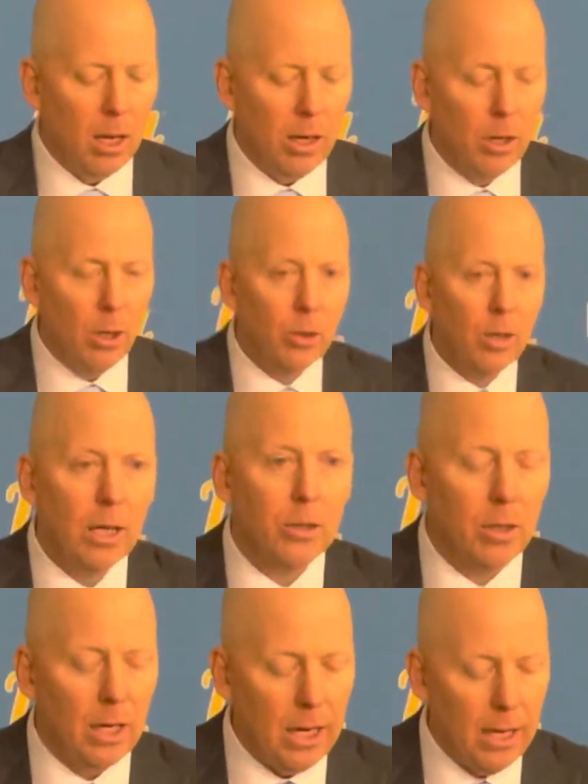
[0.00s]
know you guys are
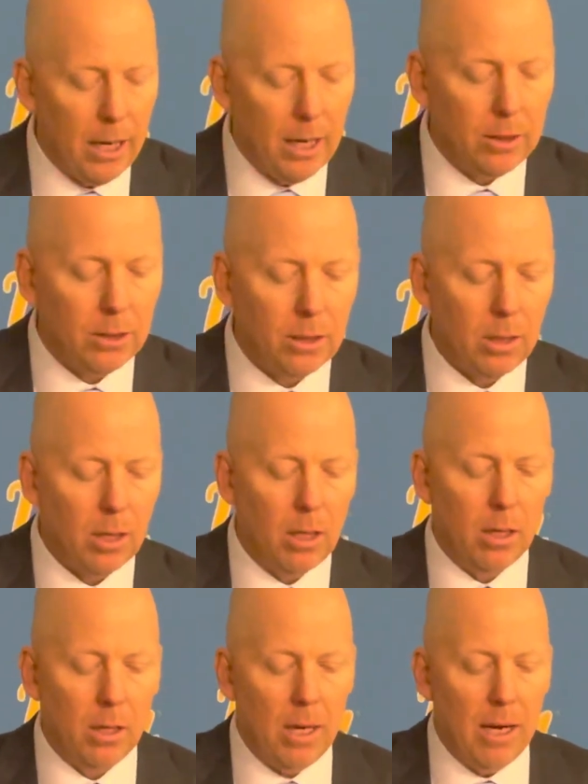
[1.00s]
going to ask,
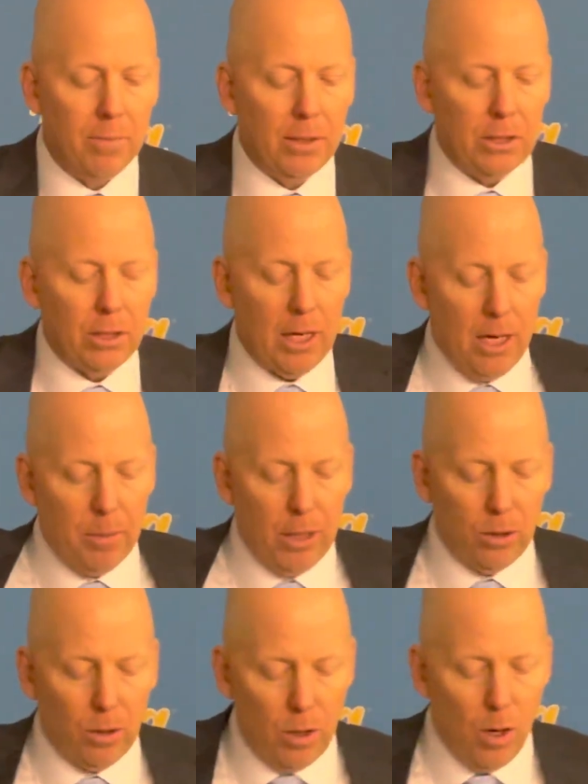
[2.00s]
obviously, Jaime
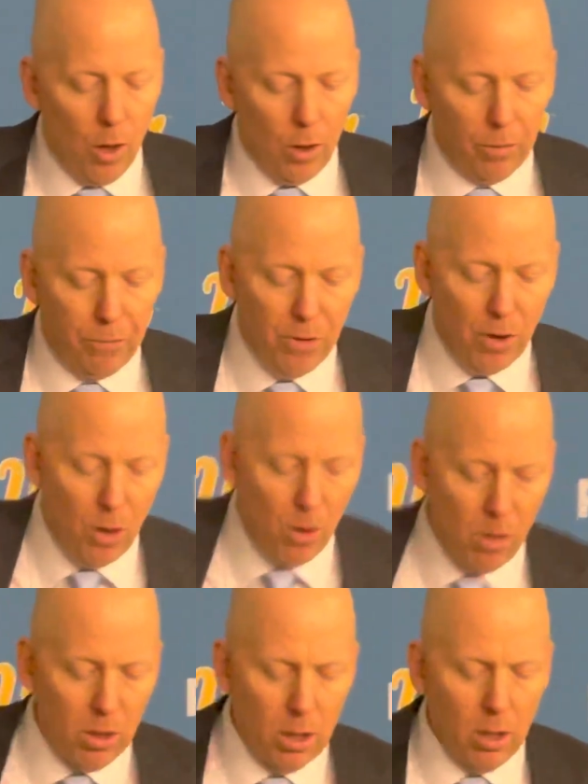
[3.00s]
took part of
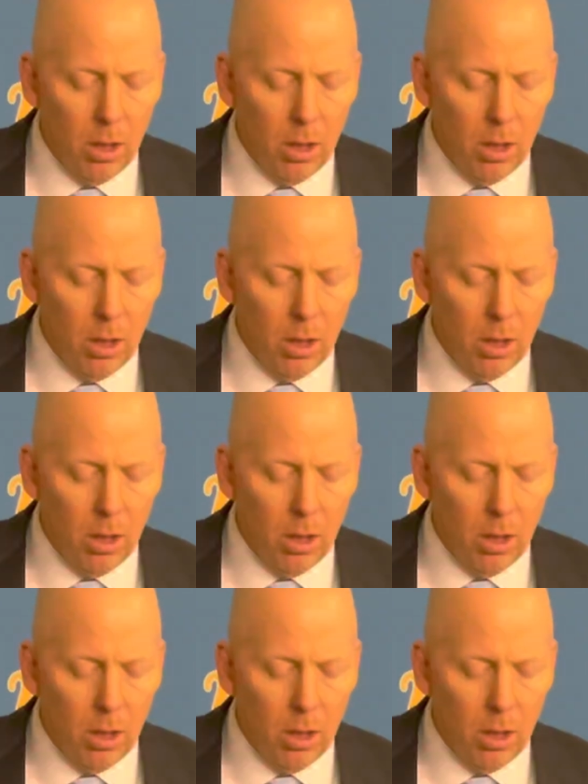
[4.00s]
fall.